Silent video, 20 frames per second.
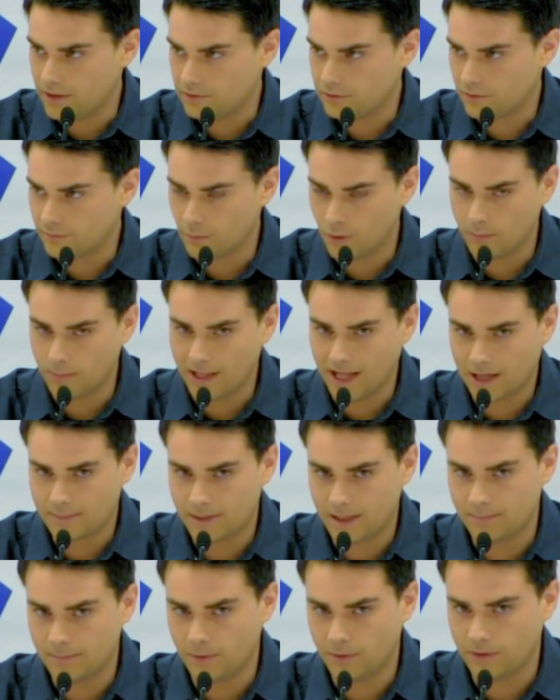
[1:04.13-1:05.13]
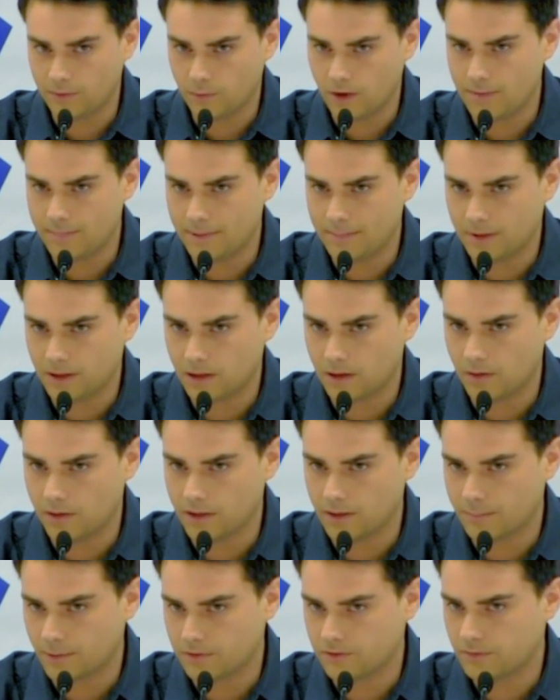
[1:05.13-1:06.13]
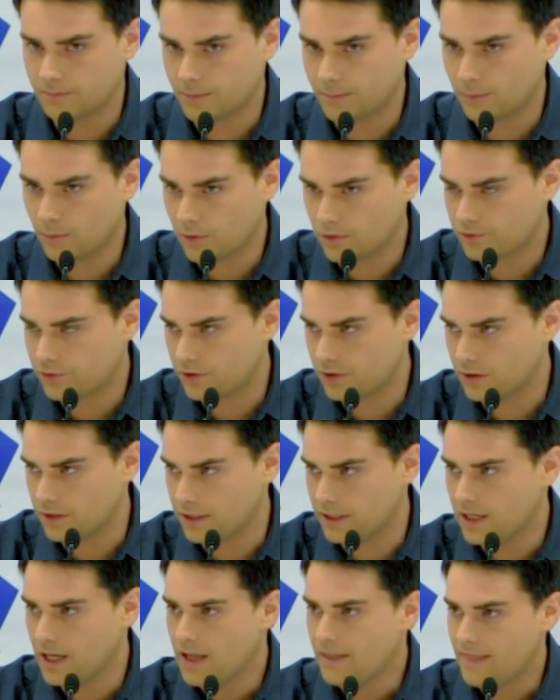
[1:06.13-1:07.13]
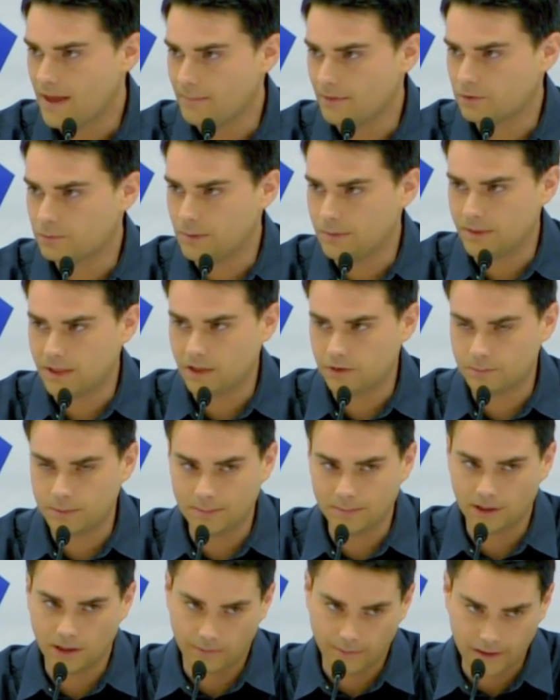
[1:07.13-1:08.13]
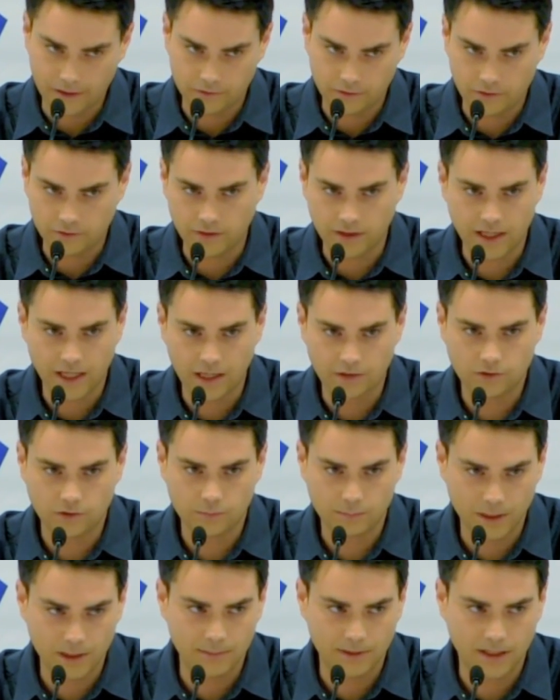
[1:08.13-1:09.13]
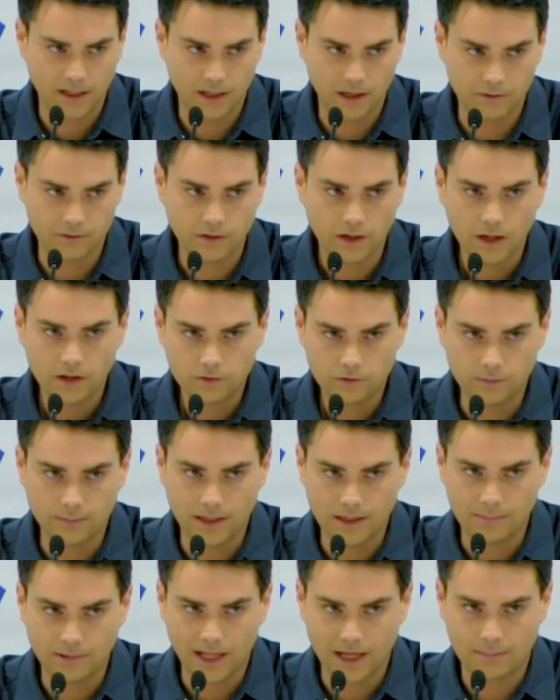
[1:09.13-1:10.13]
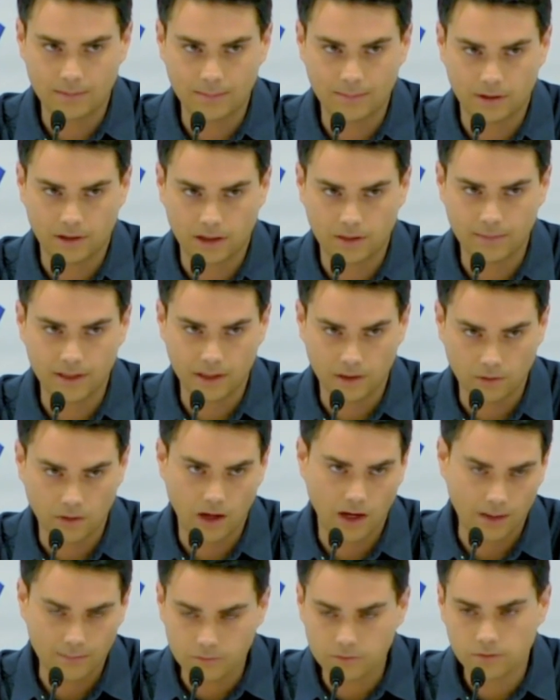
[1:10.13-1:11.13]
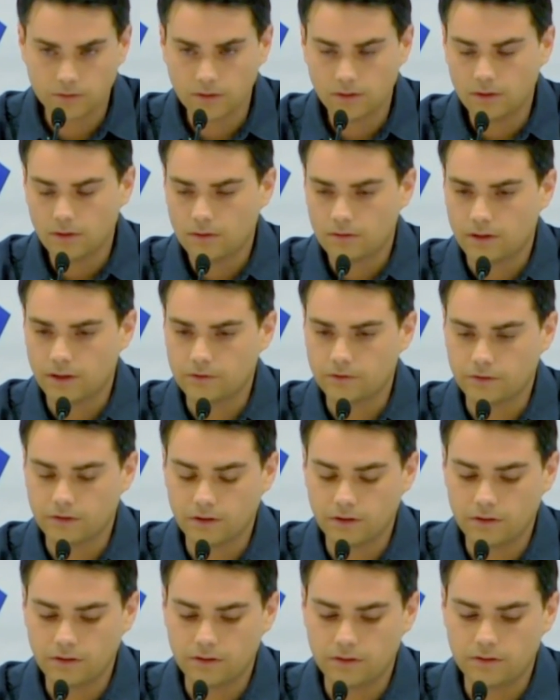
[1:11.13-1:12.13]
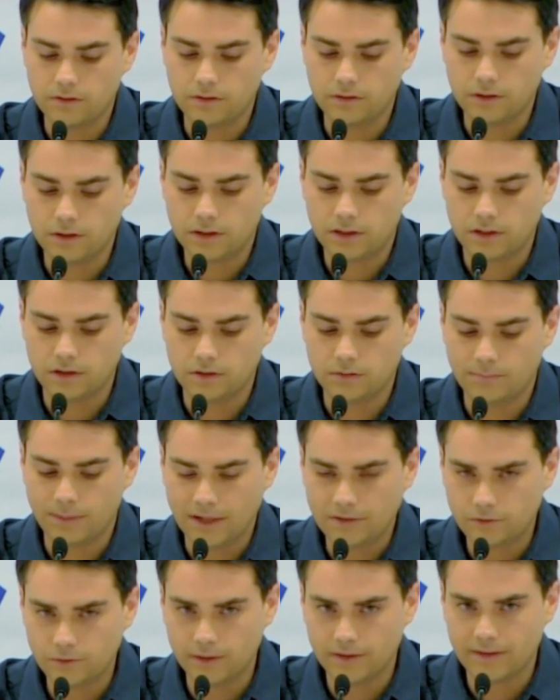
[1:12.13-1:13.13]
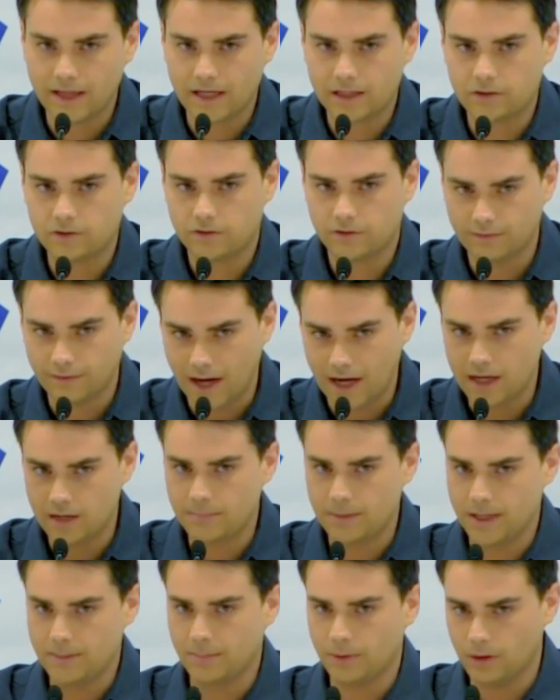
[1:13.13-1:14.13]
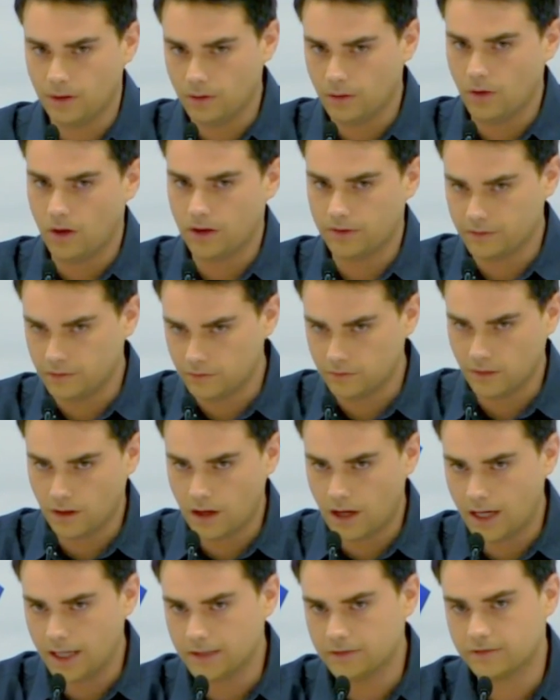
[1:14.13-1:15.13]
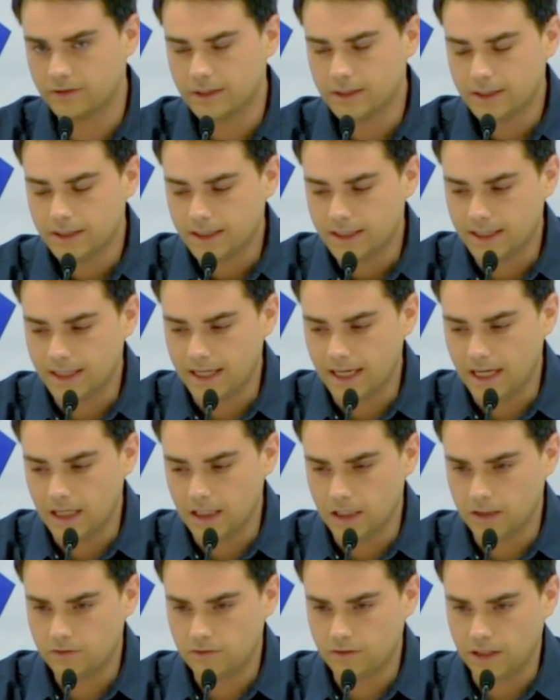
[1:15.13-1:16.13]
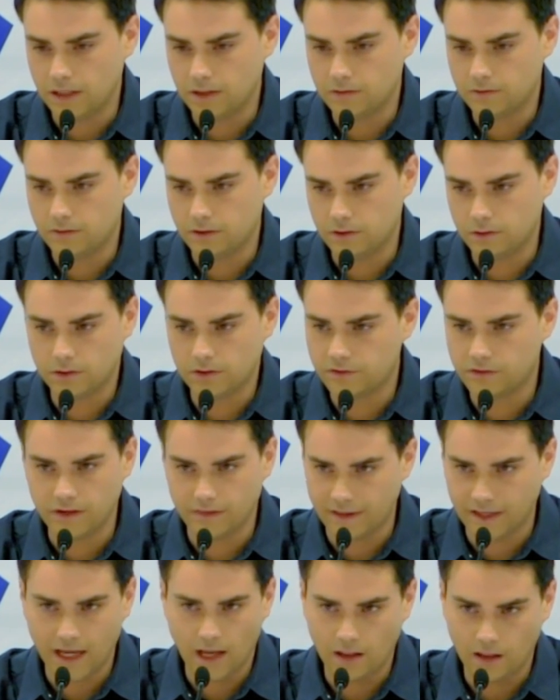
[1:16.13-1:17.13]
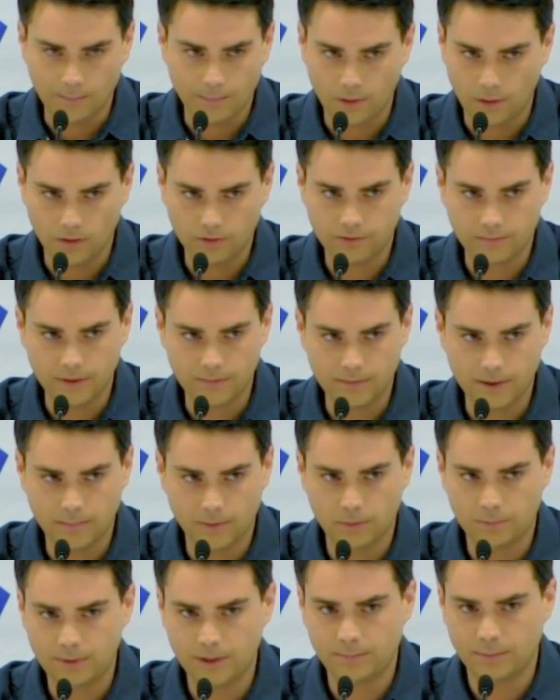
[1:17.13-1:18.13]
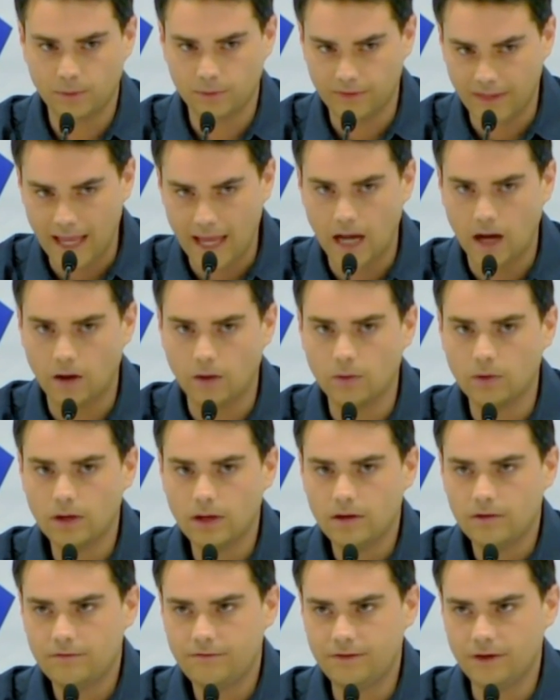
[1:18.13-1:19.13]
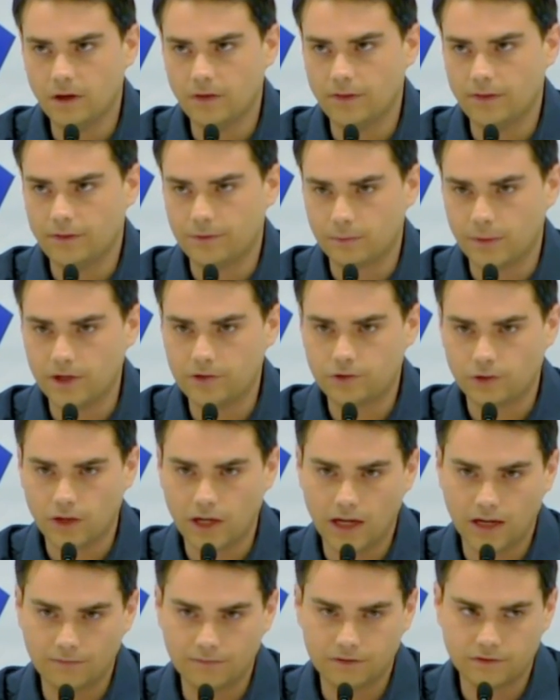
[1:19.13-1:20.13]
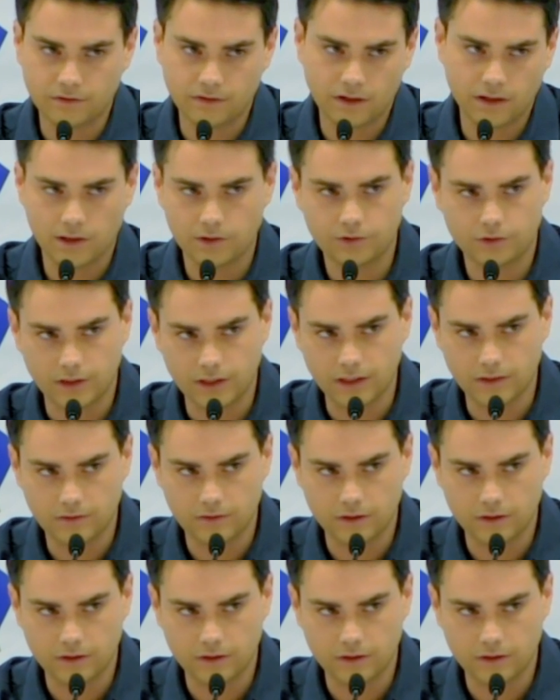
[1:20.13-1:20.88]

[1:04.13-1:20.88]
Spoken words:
So if more black people than white people are going to prison proportionately, that must be because people are racist. It can't just be because too many black people are committing crimes, right? So by doing that, he's divided people along these lines. And you can see it in the Gallup polls. I mean, people now feel that the racial conflict in the country is